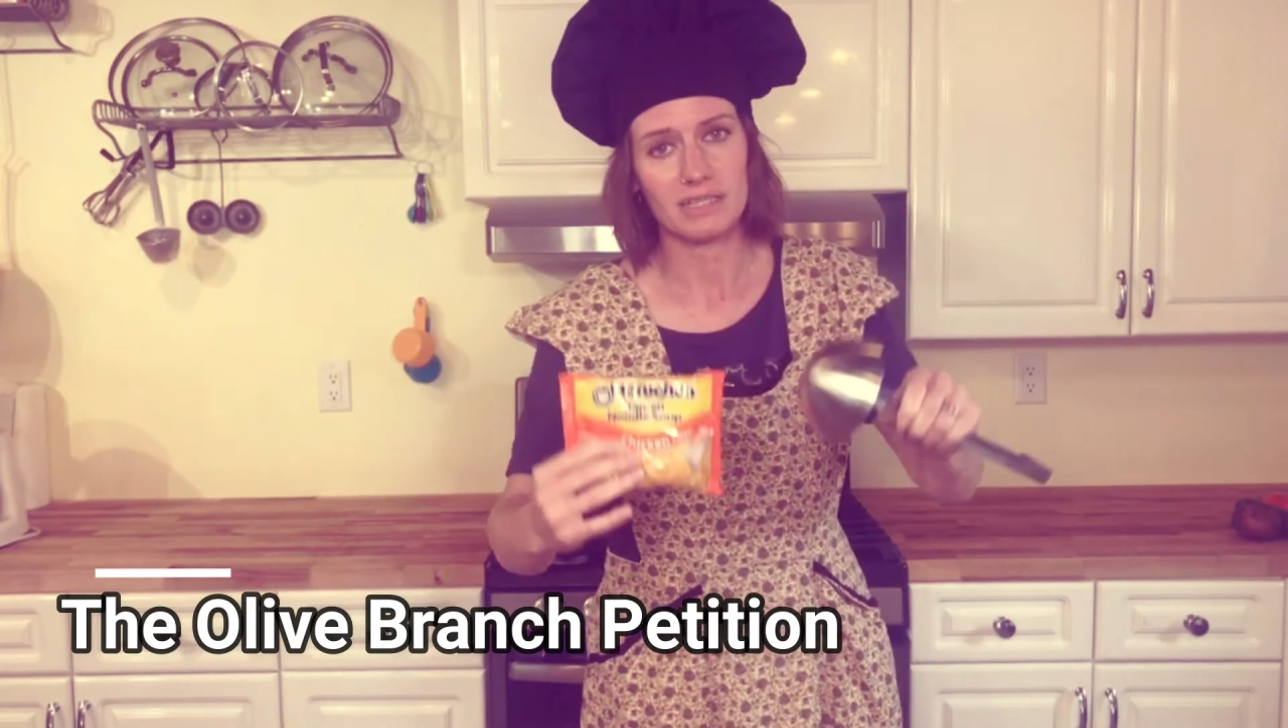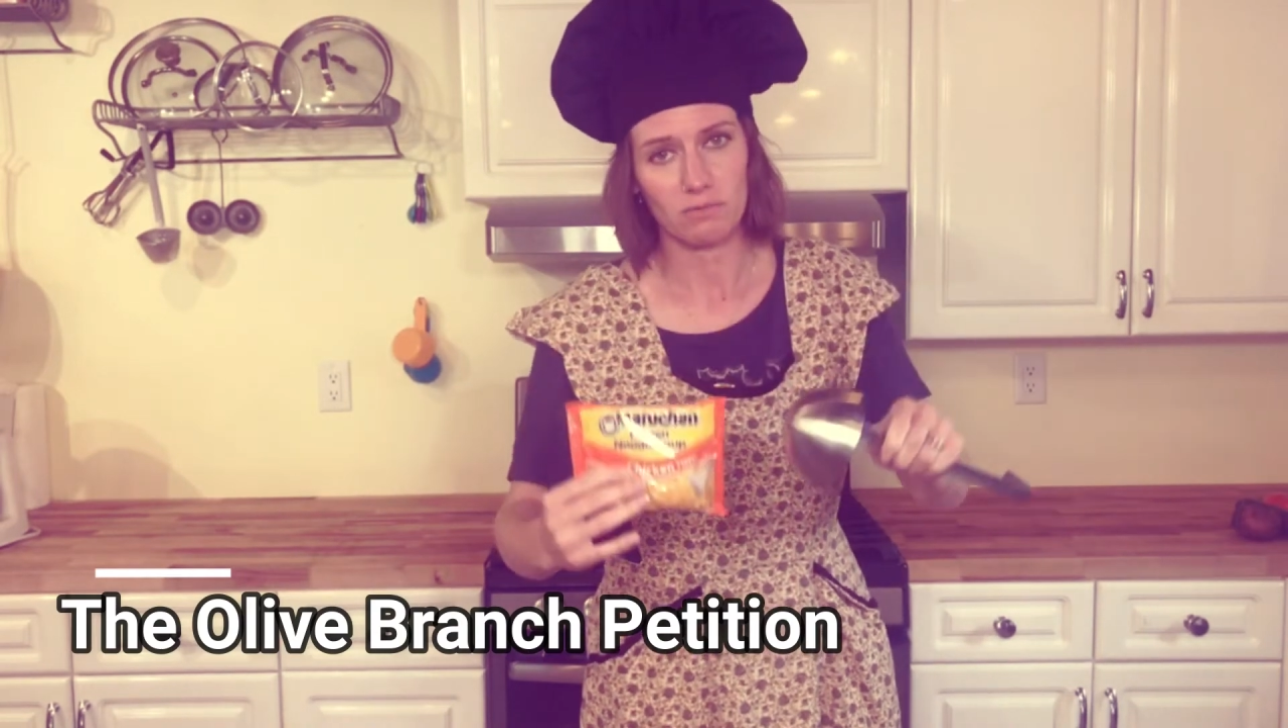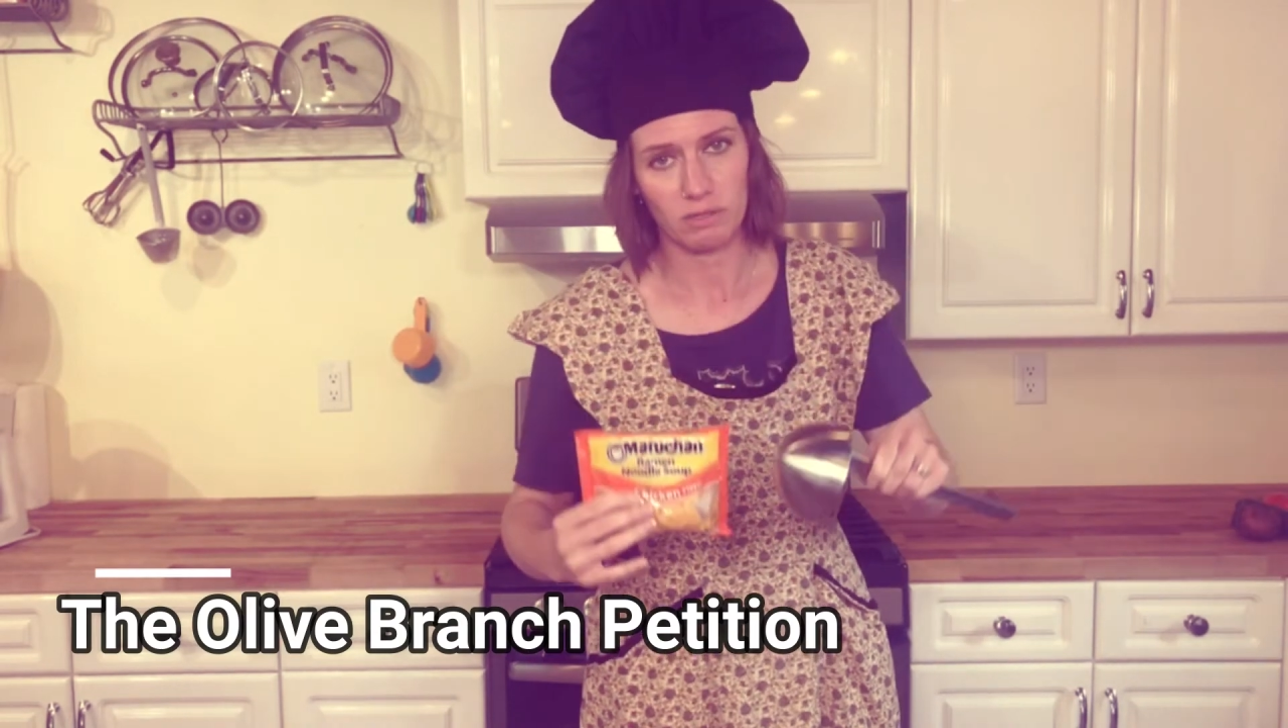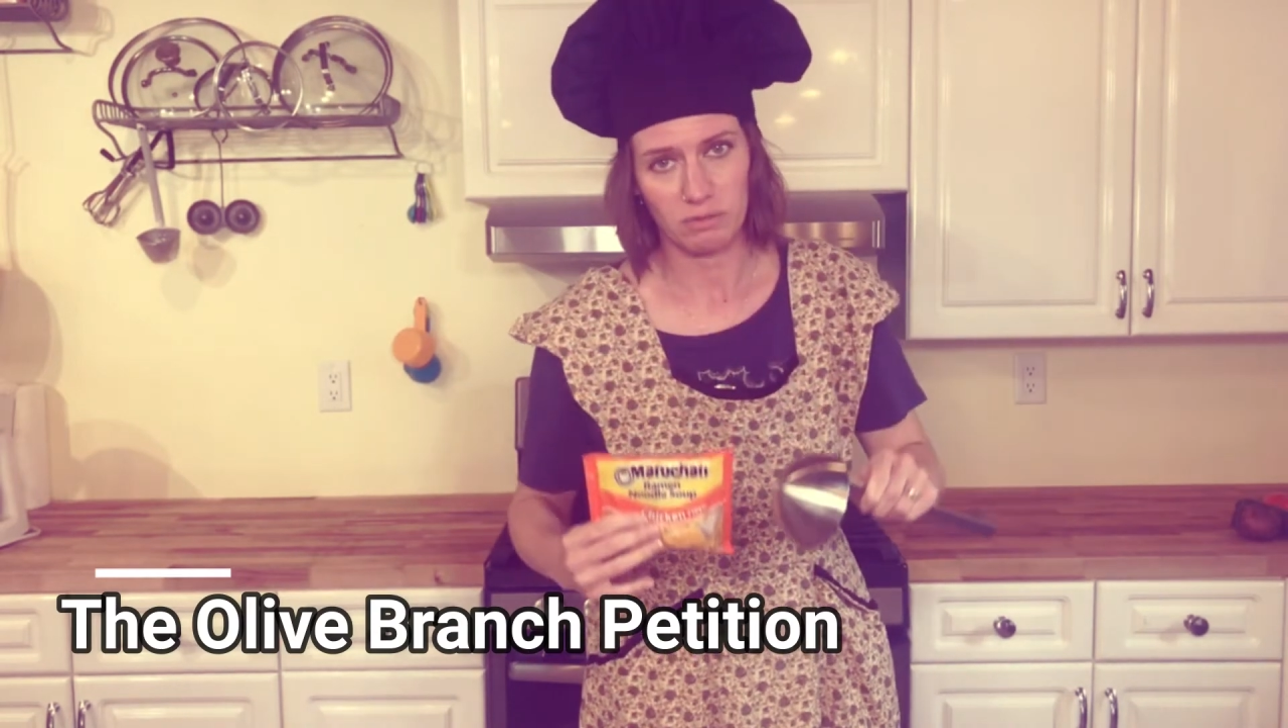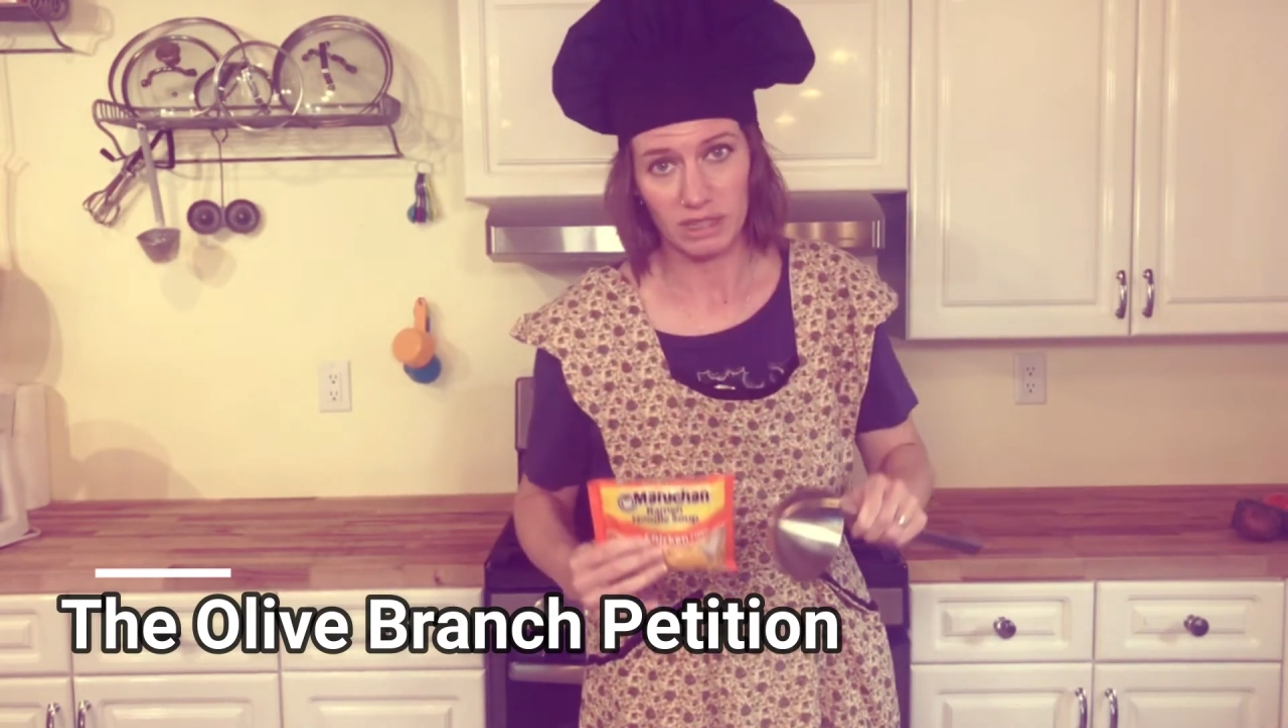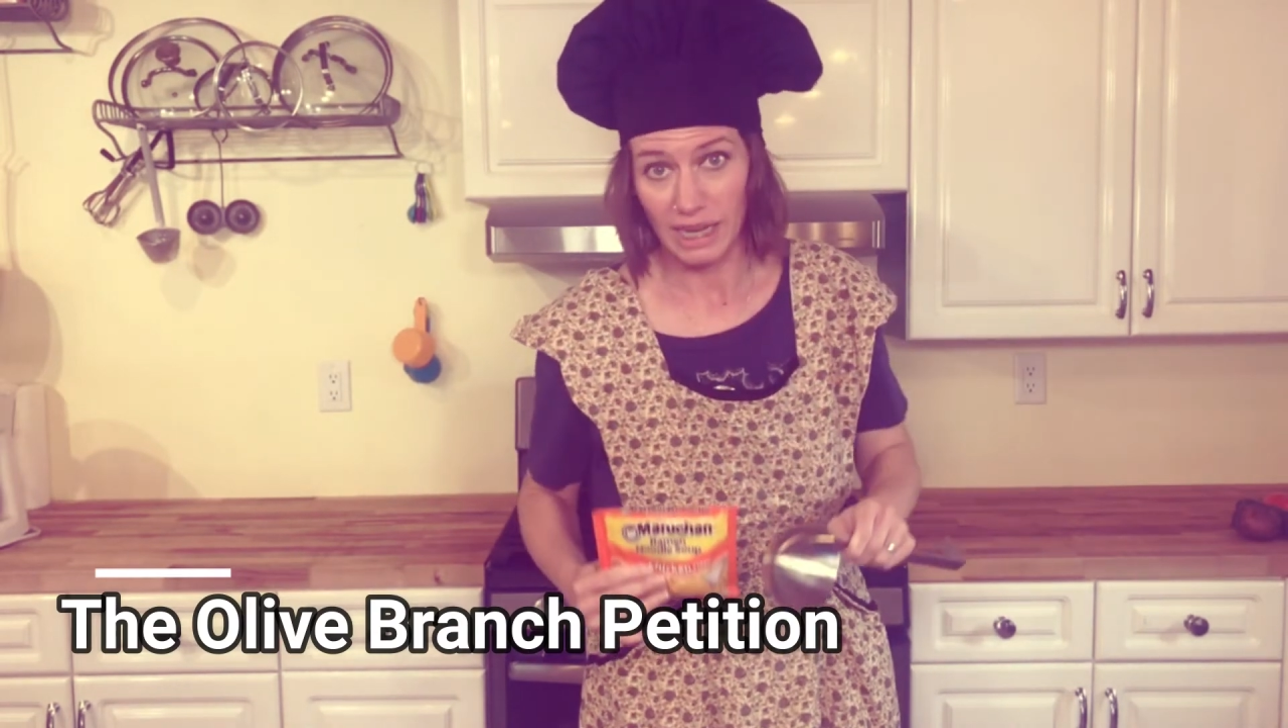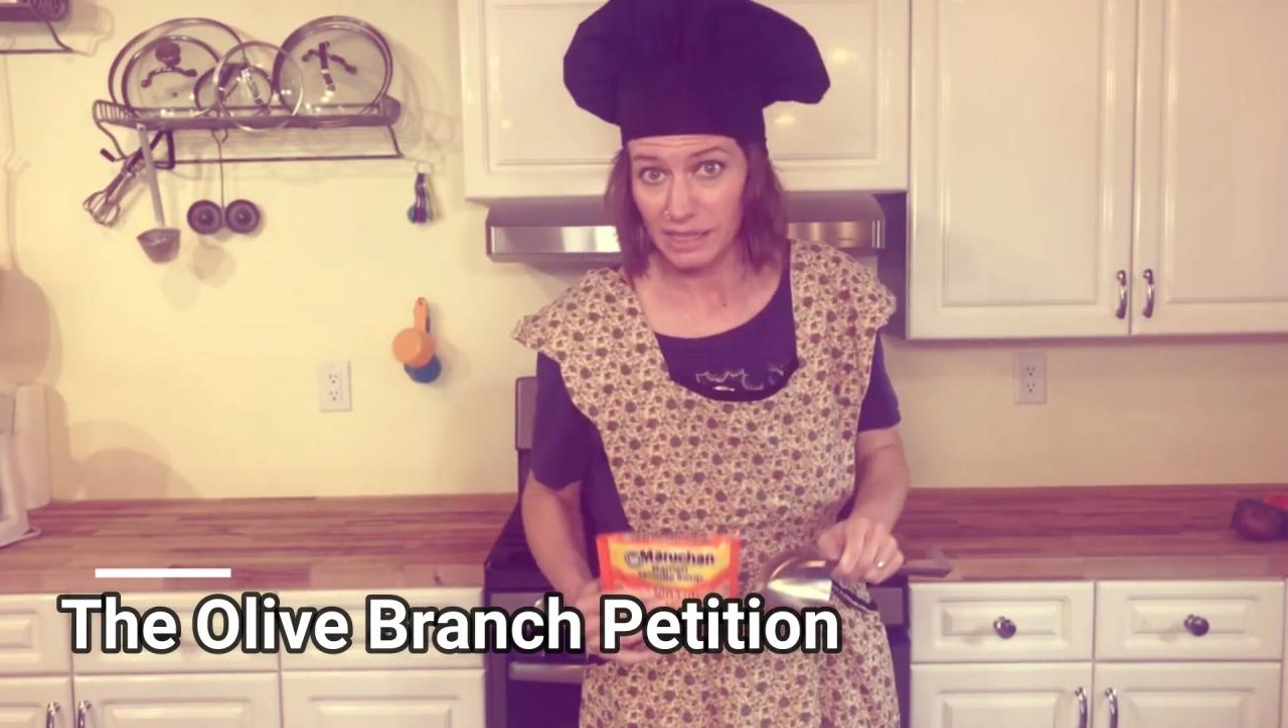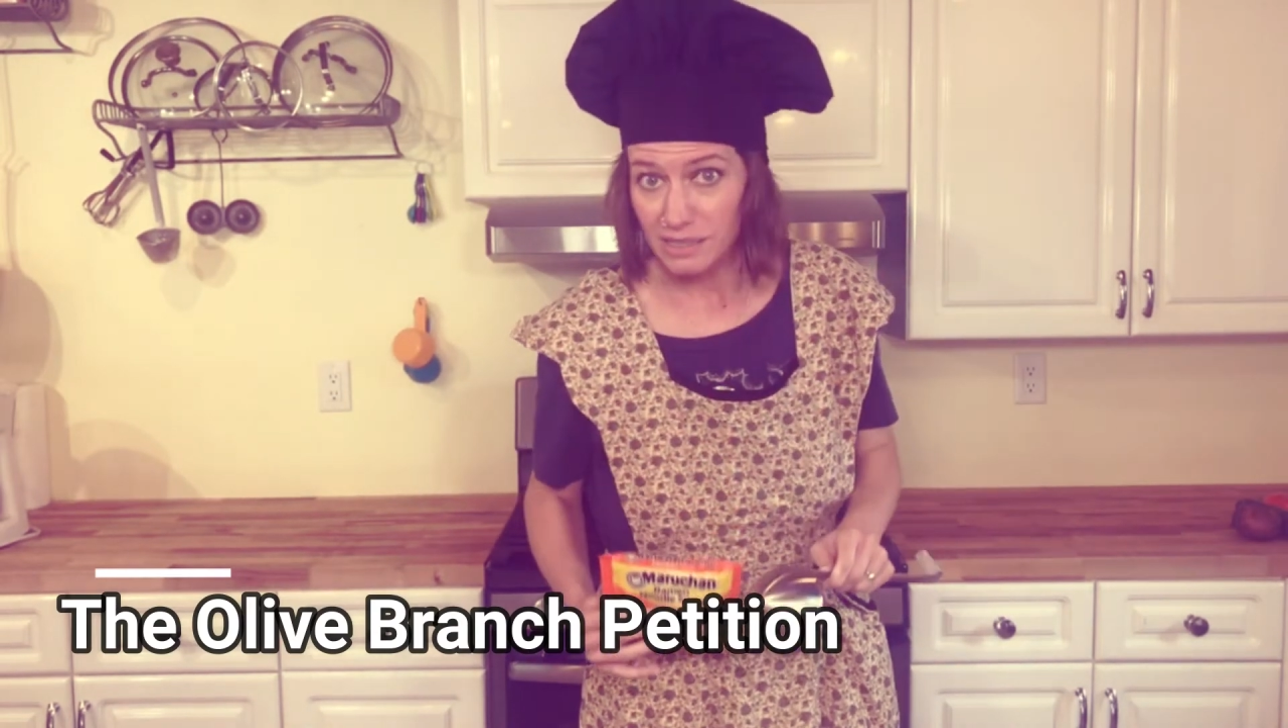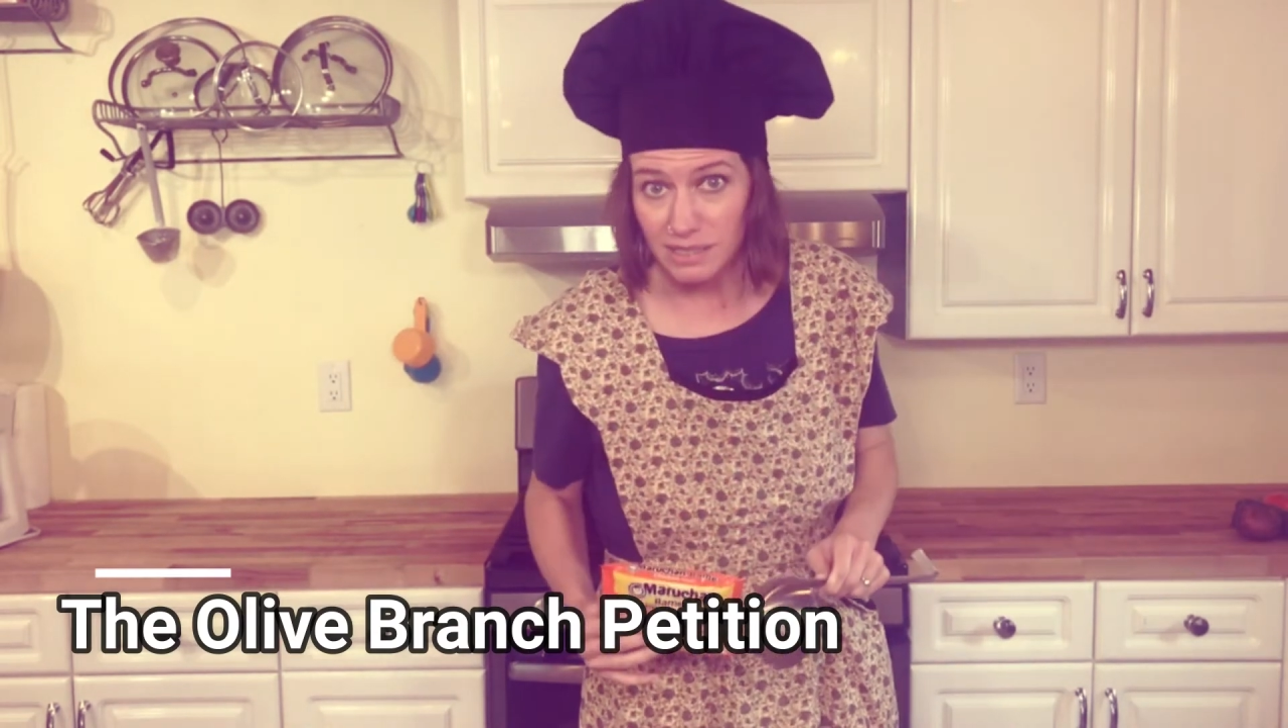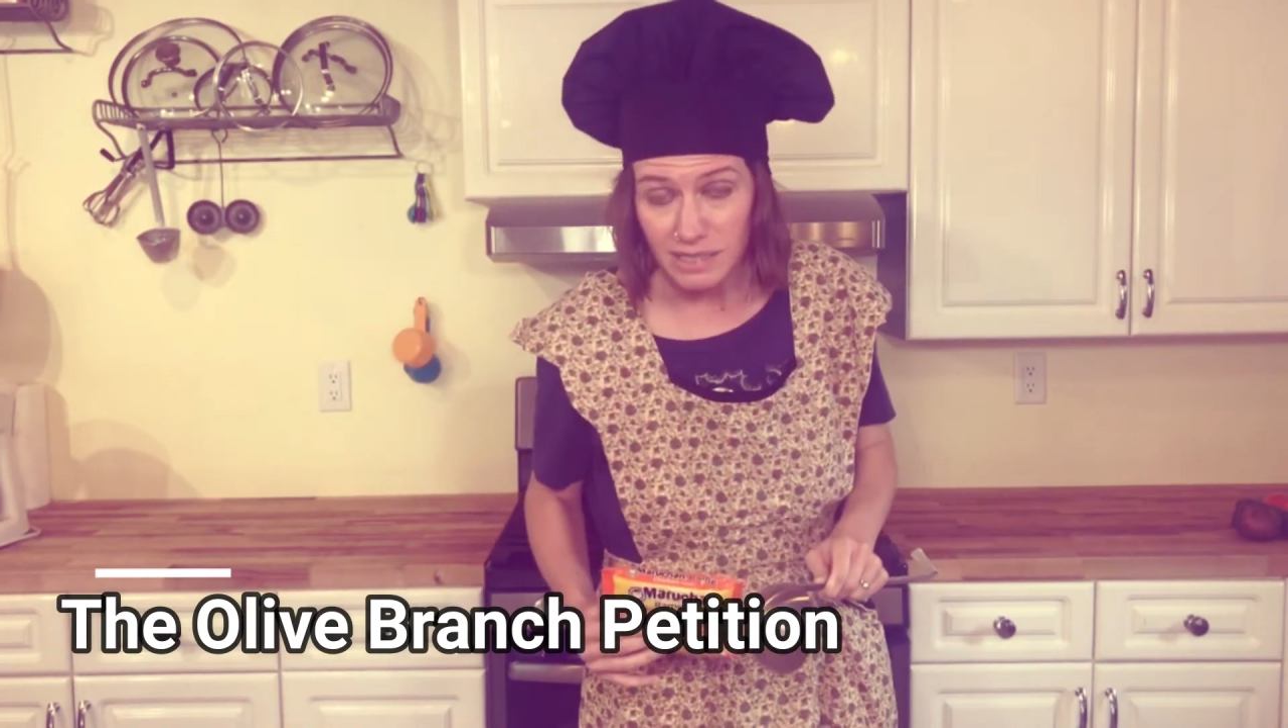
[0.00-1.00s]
that we would like to